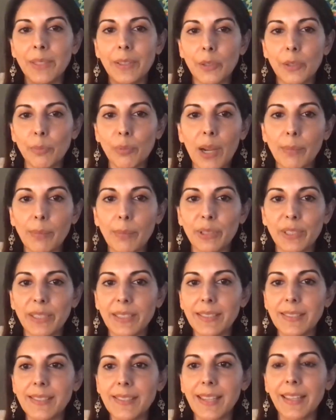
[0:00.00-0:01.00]

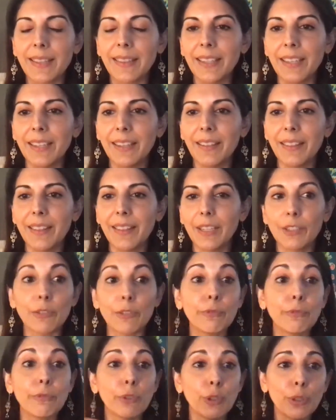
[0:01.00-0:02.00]
properties, and they're
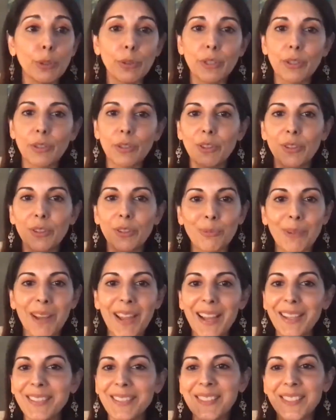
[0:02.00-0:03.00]
the
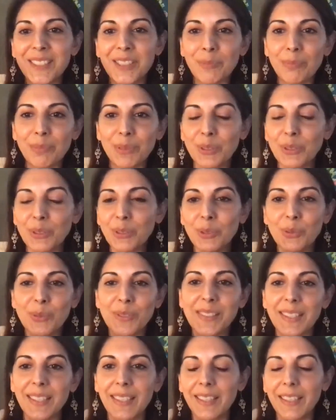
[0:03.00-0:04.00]
reds and the
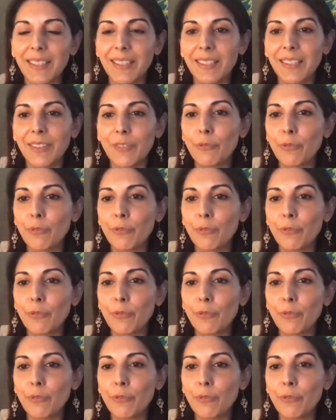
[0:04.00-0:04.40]
blues and